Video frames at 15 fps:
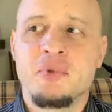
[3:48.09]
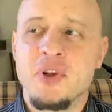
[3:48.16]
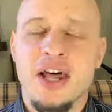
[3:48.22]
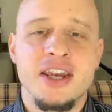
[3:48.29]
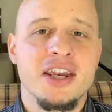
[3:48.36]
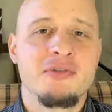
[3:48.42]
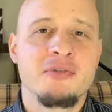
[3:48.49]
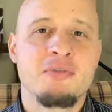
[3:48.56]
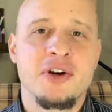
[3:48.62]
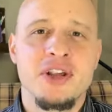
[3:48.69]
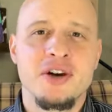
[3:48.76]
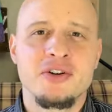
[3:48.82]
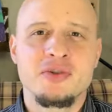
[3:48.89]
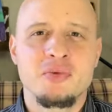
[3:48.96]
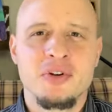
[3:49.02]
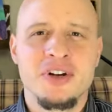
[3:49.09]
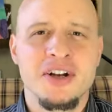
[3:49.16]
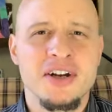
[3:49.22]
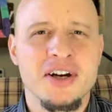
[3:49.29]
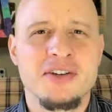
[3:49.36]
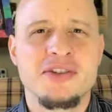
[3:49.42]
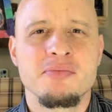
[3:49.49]
like everybody else, we're going
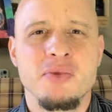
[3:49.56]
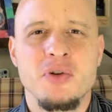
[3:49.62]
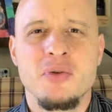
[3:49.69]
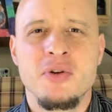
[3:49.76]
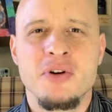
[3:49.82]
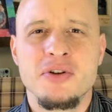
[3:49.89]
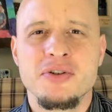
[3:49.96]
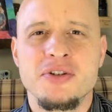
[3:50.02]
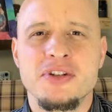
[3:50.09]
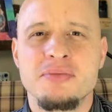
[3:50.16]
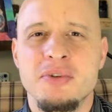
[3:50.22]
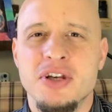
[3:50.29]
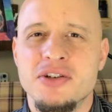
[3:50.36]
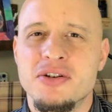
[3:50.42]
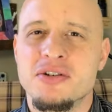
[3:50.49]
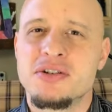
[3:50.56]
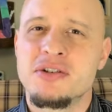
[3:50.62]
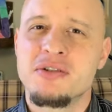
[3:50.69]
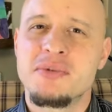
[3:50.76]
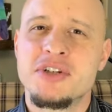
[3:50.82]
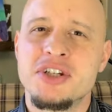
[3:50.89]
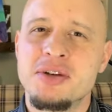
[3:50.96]
to cut some corners to make sure it's a
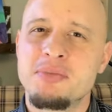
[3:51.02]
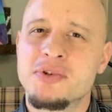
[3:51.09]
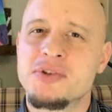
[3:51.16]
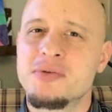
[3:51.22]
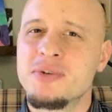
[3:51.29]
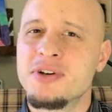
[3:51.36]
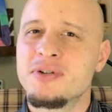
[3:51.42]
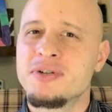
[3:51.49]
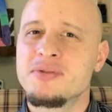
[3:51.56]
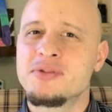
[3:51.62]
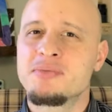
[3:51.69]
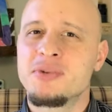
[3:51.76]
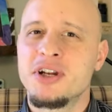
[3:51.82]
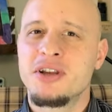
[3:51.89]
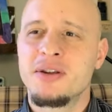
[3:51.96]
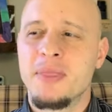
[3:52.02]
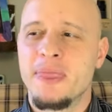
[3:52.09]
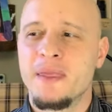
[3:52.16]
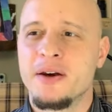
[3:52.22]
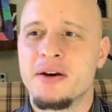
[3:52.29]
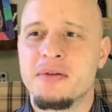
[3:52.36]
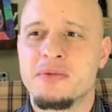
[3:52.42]
little bit cheaper so we don't lose money,
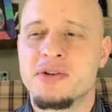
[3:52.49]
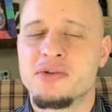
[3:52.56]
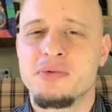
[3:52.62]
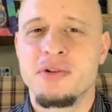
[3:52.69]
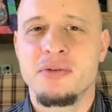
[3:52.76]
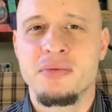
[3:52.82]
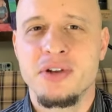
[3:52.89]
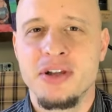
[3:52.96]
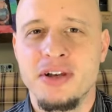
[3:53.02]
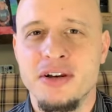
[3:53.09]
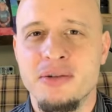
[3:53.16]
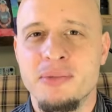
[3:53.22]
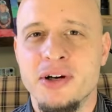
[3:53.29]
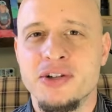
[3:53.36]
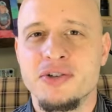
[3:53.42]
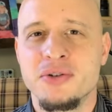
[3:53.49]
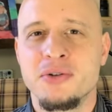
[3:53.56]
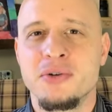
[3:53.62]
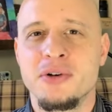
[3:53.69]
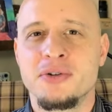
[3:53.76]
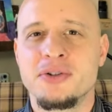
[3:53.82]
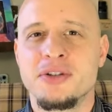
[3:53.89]
because we don't really care about your
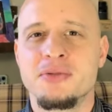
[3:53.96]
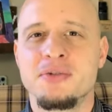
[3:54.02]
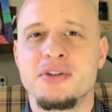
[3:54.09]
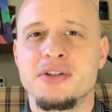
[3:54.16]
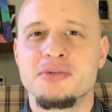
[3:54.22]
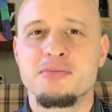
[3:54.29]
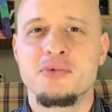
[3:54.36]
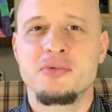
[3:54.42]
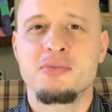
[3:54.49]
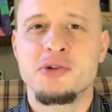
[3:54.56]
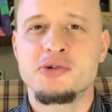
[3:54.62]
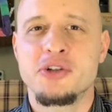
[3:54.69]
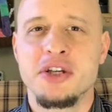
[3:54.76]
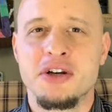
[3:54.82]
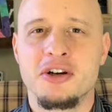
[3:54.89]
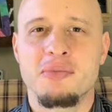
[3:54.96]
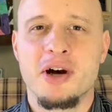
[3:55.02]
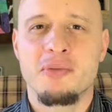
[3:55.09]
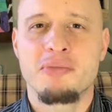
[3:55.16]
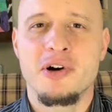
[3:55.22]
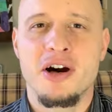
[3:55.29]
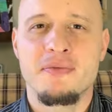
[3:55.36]
loyalty. We just mostly care
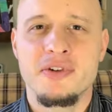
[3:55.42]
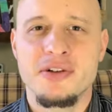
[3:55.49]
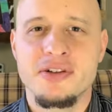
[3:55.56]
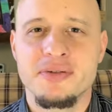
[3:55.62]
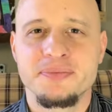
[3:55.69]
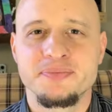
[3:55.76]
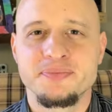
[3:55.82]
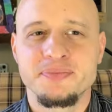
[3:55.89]
about profits.